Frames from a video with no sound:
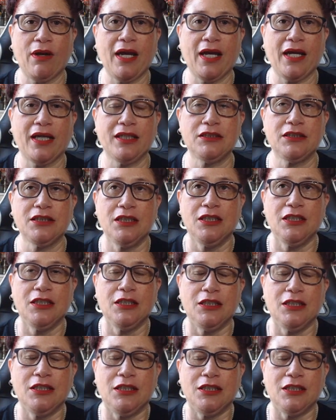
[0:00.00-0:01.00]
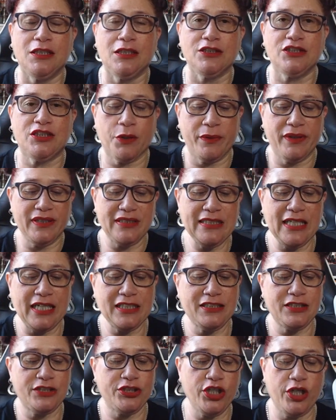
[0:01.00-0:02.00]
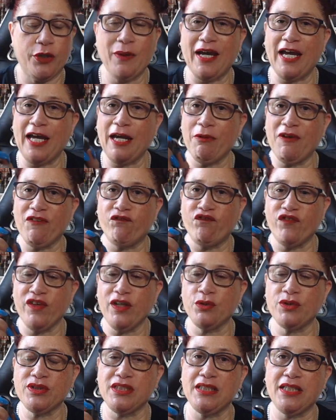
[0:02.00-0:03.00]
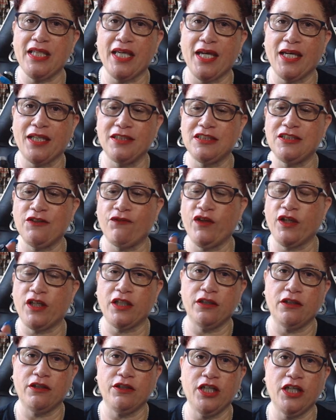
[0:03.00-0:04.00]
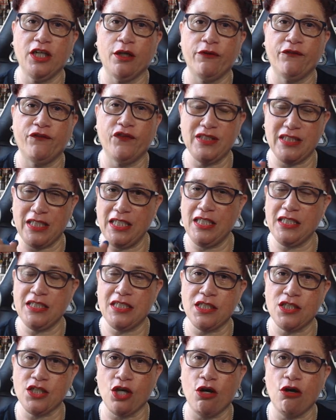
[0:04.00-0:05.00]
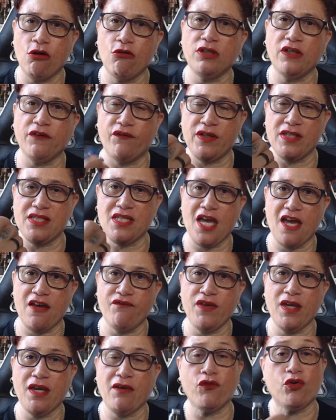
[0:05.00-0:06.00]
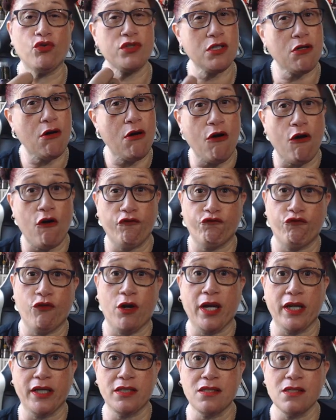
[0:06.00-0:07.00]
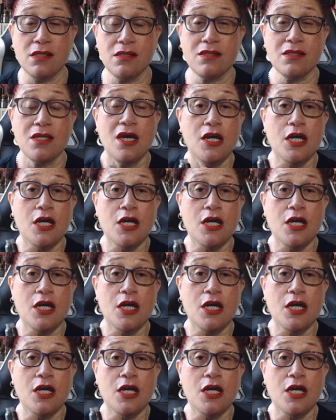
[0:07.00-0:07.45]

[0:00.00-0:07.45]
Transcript: And so it's nice to know how it feels in the hands, if you can, you know, if it's easy to hold, if it's heavy. I've also got arthritis.